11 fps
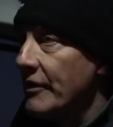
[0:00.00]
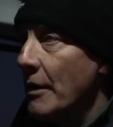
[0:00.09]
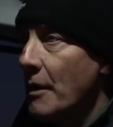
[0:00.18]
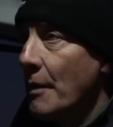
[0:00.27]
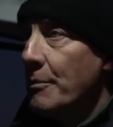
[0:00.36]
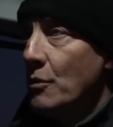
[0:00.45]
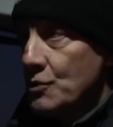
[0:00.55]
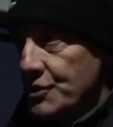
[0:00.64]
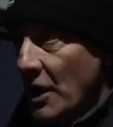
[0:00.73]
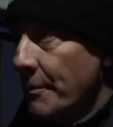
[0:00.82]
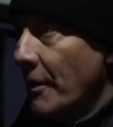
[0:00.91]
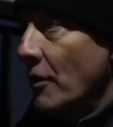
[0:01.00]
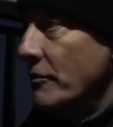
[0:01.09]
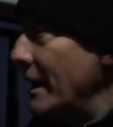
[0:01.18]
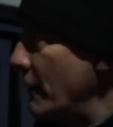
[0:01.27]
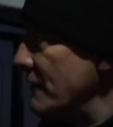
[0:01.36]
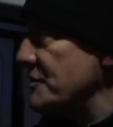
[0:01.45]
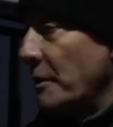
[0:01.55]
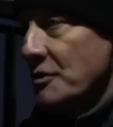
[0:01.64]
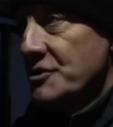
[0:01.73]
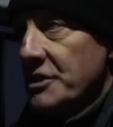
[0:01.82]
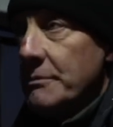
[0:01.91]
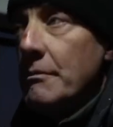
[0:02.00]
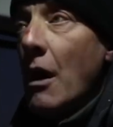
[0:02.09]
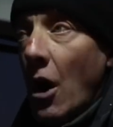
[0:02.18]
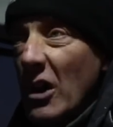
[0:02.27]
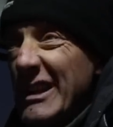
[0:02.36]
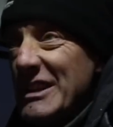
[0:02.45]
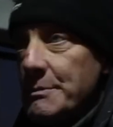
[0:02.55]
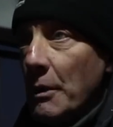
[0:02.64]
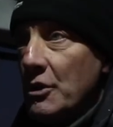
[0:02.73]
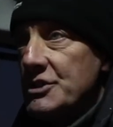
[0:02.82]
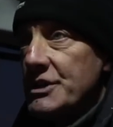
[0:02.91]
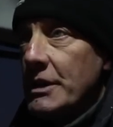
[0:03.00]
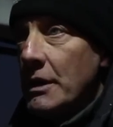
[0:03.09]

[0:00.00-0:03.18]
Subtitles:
down my port side, but now I've spotted him, I need to monitor,